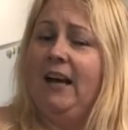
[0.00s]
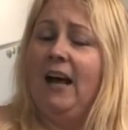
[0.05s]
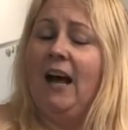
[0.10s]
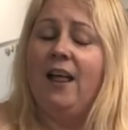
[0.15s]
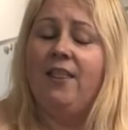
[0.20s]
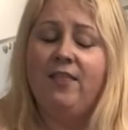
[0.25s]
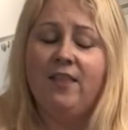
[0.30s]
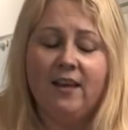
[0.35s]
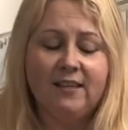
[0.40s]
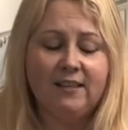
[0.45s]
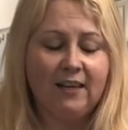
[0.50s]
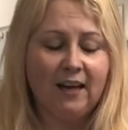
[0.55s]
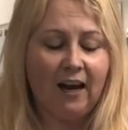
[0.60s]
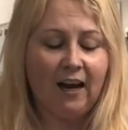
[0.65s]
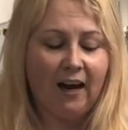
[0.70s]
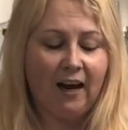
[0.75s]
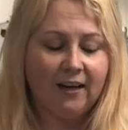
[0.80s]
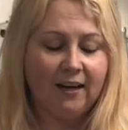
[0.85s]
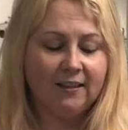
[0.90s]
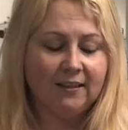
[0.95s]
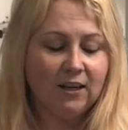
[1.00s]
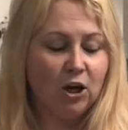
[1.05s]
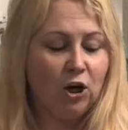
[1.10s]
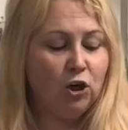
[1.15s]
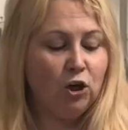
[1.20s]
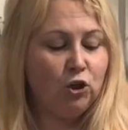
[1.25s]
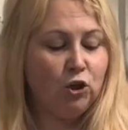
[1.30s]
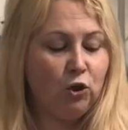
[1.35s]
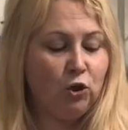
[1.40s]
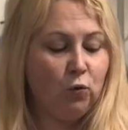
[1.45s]
And this has
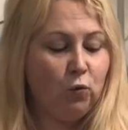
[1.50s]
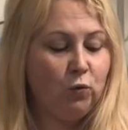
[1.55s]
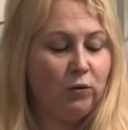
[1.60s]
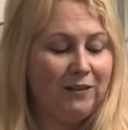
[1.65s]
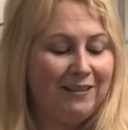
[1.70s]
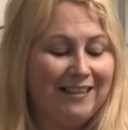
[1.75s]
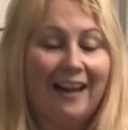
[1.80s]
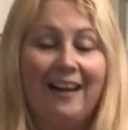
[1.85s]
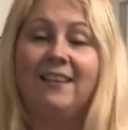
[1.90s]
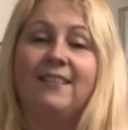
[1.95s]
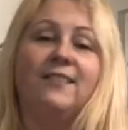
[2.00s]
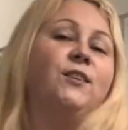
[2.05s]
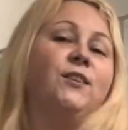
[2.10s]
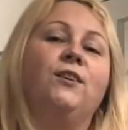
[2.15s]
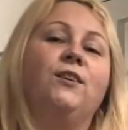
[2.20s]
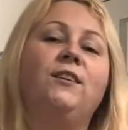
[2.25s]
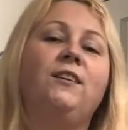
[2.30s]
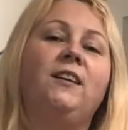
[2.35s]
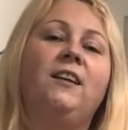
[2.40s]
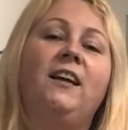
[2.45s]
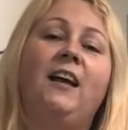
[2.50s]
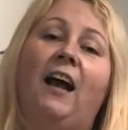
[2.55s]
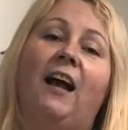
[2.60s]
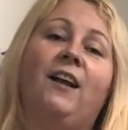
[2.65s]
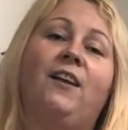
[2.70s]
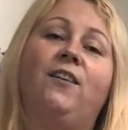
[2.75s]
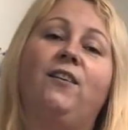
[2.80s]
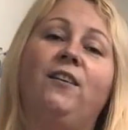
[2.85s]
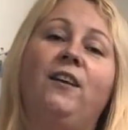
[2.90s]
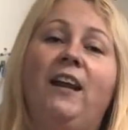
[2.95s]
2 standard
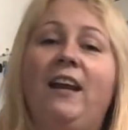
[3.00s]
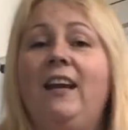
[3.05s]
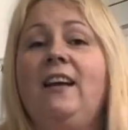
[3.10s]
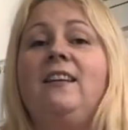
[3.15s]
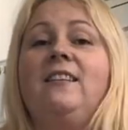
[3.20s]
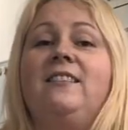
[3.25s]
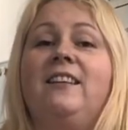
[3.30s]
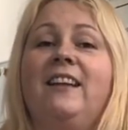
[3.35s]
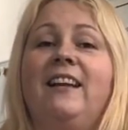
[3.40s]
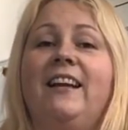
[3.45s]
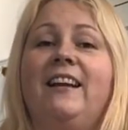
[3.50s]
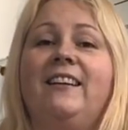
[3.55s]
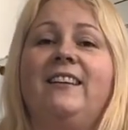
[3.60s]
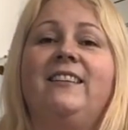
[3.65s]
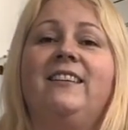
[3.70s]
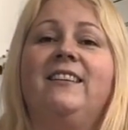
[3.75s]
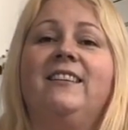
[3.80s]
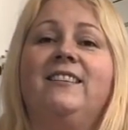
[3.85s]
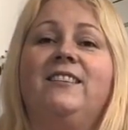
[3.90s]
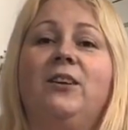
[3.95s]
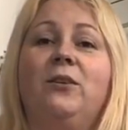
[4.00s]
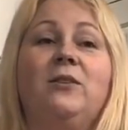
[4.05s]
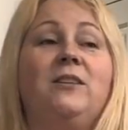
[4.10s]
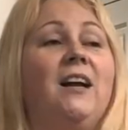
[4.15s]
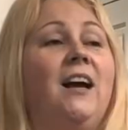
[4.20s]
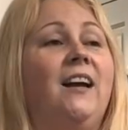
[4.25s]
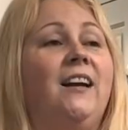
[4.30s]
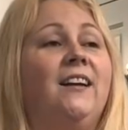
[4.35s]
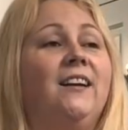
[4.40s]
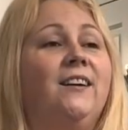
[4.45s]
Canon inks in it. So it's
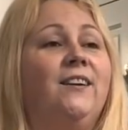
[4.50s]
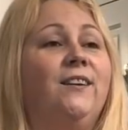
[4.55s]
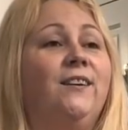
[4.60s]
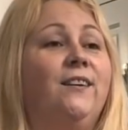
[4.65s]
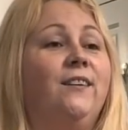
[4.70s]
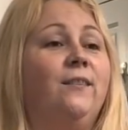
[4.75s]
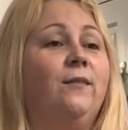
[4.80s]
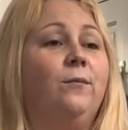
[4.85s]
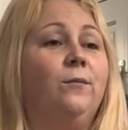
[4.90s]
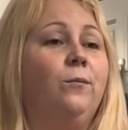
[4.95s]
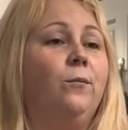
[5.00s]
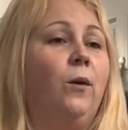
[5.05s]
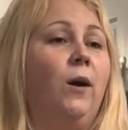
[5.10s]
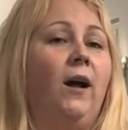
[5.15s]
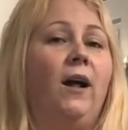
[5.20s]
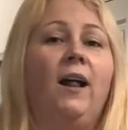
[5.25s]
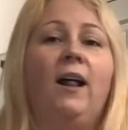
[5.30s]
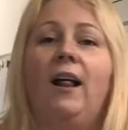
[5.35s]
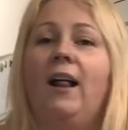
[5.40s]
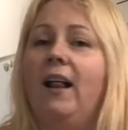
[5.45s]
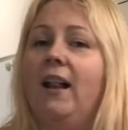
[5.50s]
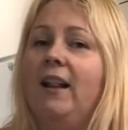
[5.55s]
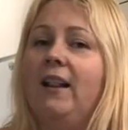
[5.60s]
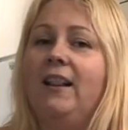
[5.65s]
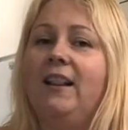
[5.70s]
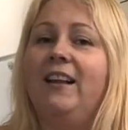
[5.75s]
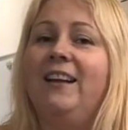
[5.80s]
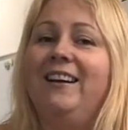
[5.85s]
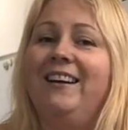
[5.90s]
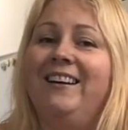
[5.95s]
like,
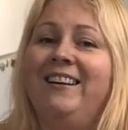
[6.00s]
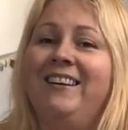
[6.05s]
well,